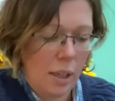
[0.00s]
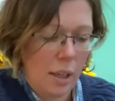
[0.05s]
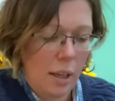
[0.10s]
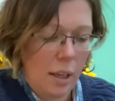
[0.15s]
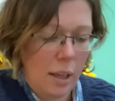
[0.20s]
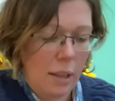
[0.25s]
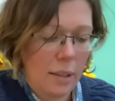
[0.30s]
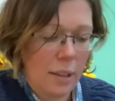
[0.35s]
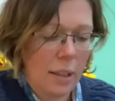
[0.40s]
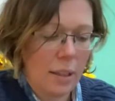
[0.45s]

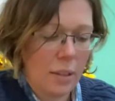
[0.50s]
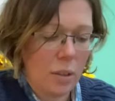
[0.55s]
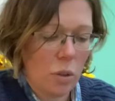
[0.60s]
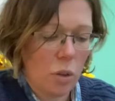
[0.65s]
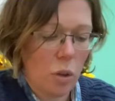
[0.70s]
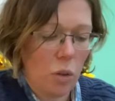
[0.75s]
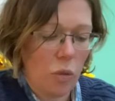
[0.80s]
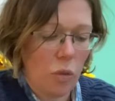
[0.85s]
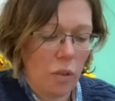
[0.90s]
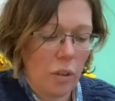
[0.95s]
And
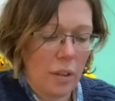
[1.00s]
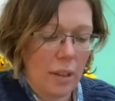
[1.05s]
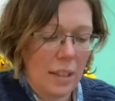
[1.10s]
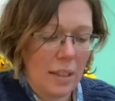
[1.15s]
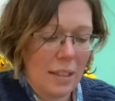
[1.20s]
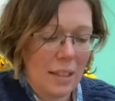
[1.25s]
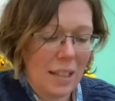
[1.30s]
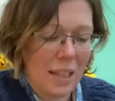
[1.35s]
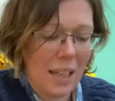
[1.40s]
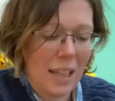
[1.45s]
these
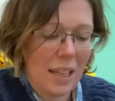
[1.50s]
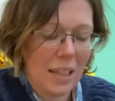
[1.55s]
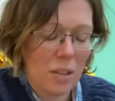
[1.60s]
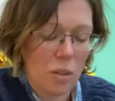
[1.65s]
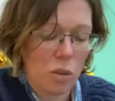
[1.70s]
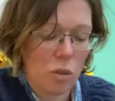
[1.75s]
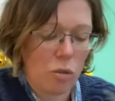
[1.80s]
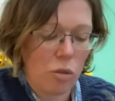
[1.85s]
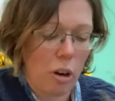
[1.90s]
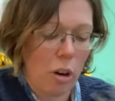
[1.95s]
teasels
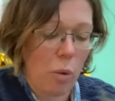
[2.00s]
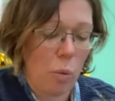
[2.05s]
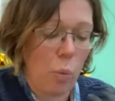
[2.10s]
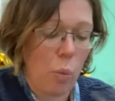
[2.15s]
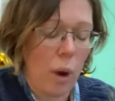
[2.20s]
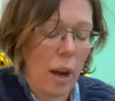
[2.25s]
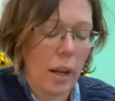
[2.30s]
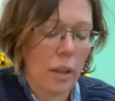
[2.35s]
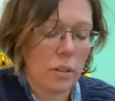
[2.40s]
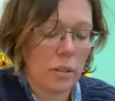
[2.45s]
grow
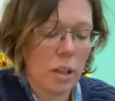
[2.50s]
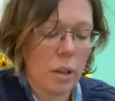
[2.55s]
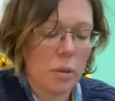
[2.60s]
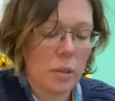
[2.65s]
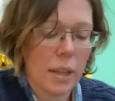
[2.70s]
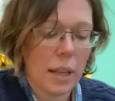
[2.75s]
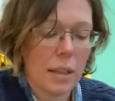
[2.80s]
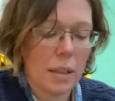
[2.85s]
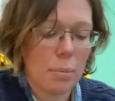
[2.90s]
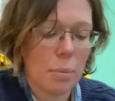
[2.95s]
wild. Don't
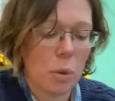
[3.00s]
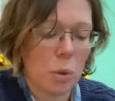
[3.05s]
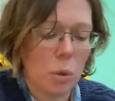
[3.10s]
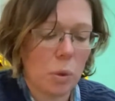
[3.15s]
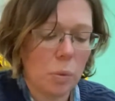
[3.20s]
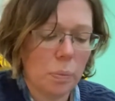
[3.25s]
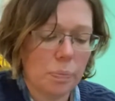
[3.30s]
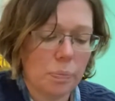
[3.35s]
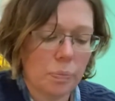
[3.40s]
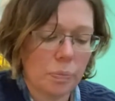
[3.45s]
take them
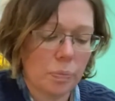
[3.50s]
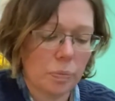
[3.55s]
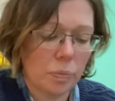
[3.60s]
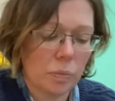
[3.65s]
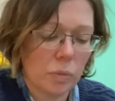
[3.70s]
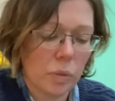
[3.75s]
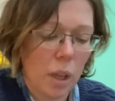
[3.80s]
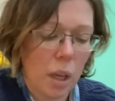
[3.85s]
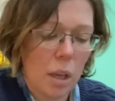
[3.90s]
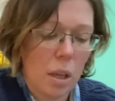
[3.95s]
all.
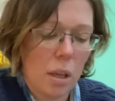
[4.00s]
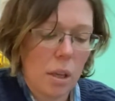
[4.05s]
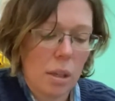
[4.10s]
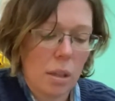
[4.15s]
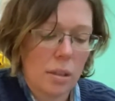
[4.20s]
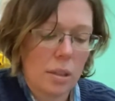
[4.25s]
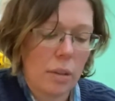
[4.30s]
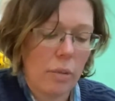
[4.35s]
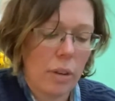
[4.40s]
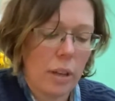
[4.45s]

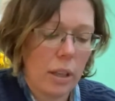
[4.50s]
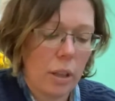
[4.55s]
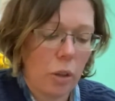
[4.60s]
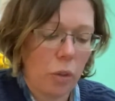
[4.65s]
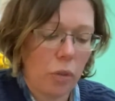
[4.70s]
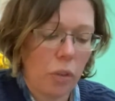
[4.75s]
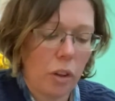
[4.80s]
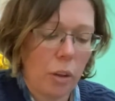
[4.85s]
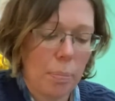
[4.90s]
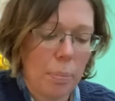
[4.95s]
So they're really good
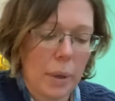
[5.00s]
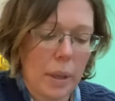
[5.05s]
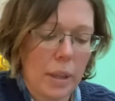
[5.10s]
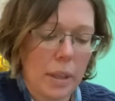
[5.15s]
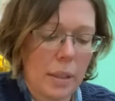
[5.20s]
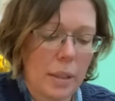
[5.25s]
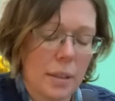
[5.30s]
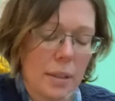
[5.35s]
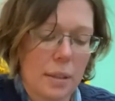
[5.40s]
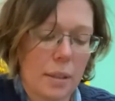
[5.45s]
for the
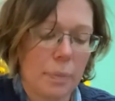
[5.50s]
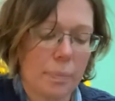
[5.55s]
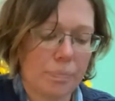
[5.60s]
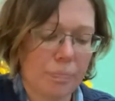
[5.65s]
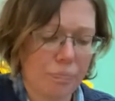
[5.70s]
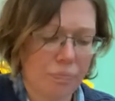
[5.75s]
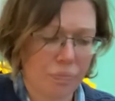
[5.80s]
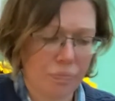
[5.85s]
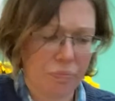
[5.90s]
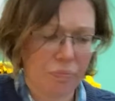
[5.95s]
birds.
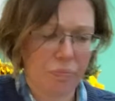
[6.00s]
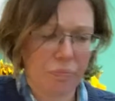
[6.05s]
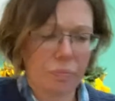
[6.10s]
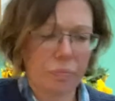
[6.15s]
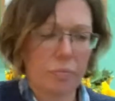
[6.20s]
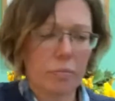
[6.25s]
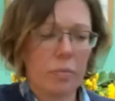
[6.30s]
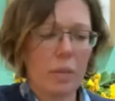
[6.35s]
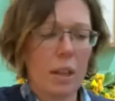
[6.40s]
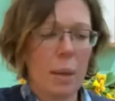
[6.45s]

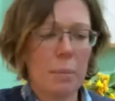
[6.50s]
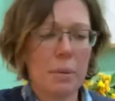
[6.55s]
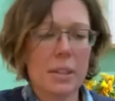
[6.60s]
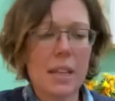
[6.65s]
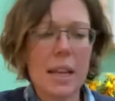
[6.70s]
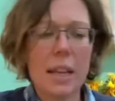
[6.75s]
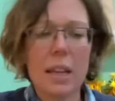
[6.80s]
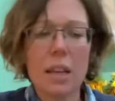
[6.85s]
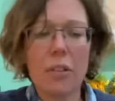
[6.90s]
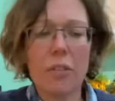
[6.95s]
But
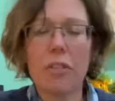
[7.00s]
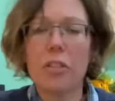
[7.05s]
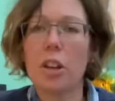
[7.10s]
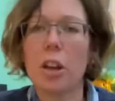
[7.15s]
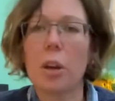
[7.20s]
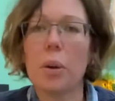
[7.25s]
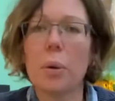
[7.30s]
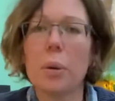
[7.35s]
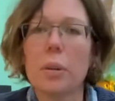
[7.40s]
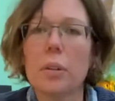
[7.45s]
taking a
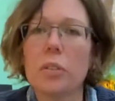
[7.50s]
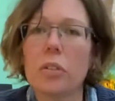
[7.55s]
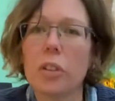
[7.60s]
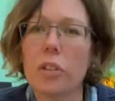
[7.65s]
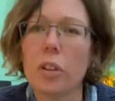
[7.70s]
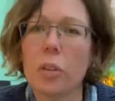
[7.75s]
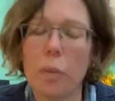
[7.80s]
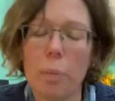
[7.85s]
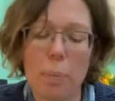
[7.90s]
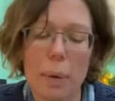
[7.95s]
few just
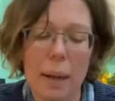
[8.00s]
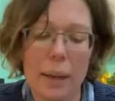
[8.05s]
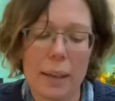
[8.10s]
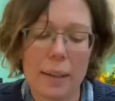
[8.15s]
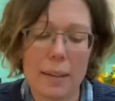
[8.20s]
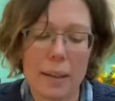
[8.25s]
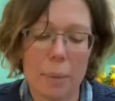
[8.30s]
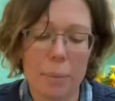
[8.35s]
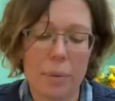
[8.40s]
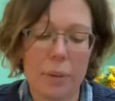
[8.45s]
off a plant is
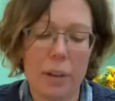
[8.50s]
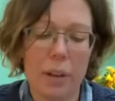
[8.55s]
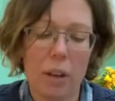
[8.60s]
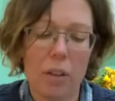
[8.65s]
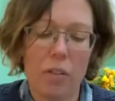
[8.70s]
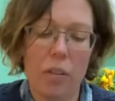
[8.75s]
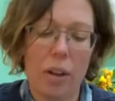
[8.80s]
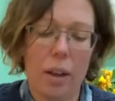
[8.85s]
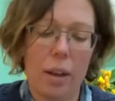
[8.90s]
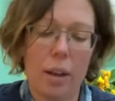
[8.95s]
absolutely
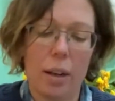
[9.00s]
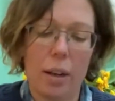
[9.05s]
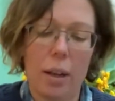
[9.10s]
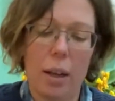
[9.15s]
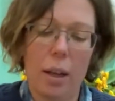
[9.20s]
fine.